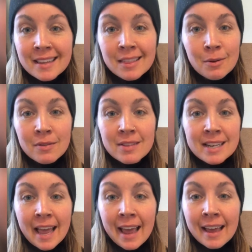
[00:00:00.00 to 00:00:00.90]
throughout the
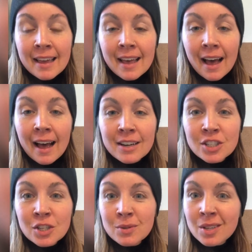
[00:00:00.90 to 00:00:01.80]
day,
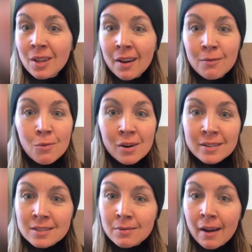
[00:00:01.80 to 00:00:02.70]
she used a lot of
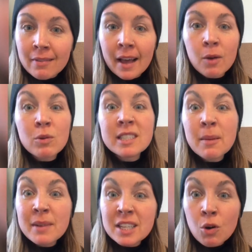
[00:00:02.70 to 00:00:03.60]
words around like, well,
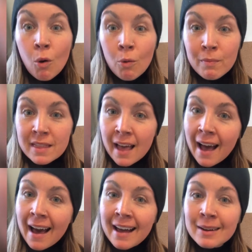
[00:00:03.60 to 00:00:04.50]
somebody told me
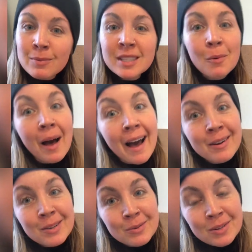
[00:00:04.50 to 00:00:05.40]
that. And we'll say, well, how
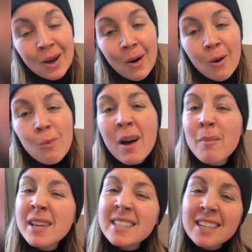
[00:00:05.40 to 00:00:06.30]
do you know? Well,
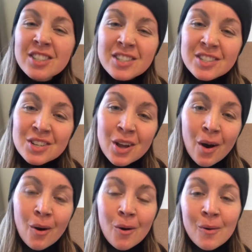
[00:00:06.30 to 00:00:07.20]
because I just
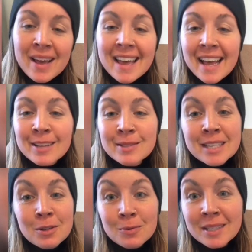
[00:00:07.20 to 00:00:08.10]
know. And so
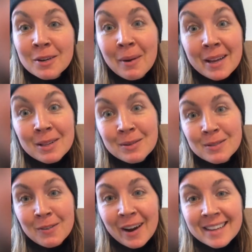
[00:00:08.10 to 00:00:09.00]
these are really great clues
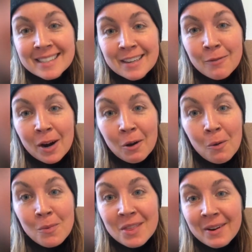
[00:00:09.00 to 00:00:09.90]
for us if we're at
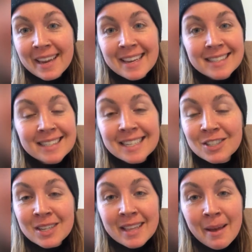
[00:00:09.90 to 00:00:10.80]
home with our kids,
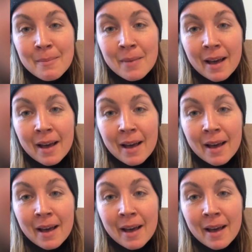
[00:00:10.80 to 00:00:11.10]
teaching them